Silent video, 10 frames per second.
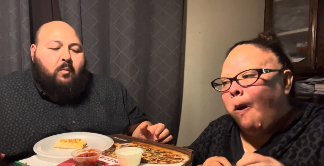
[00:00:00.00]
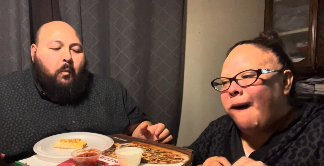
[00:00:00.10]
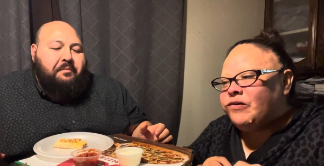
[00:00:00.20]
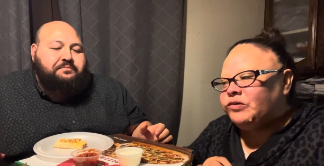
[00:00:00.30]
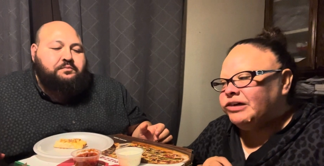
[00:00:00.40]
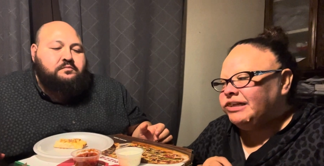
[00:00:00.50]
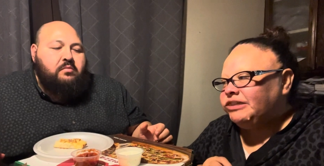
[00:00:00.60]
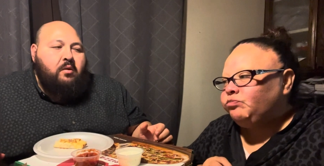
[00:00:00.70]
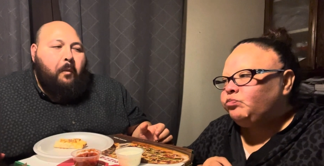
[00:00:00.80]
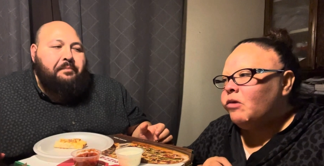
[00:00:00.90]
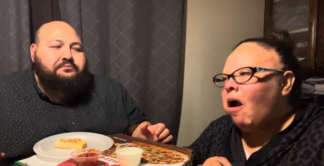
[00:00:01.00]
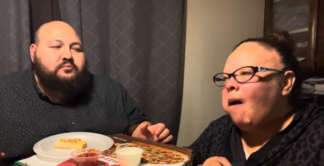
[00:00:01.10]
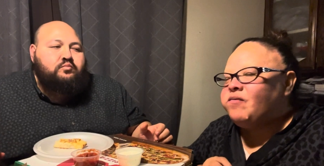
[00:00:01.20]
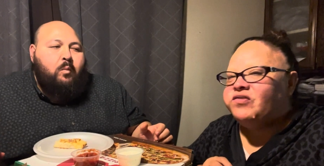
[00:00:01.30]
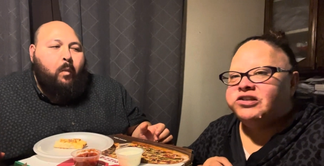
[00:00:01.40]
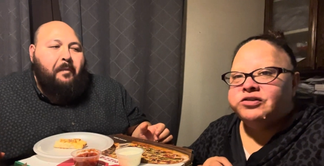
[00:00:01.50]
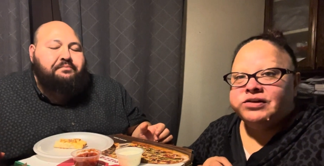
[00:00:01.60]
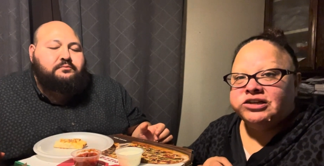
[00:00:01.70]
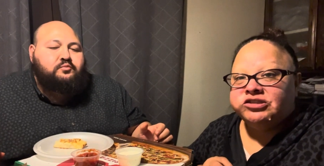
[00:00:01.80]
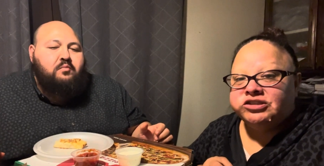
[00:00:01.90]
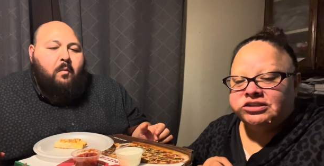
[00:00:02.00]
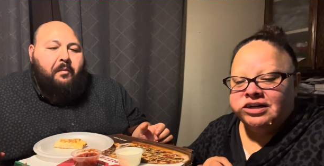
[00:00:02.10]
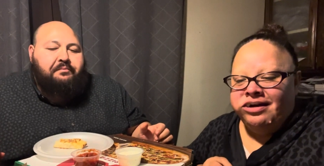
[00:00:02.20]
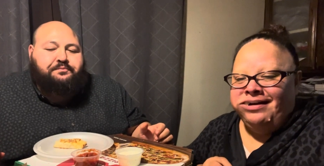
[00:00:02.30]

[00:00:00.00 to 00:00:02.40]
Speaker 1: And we got like 50 ranches.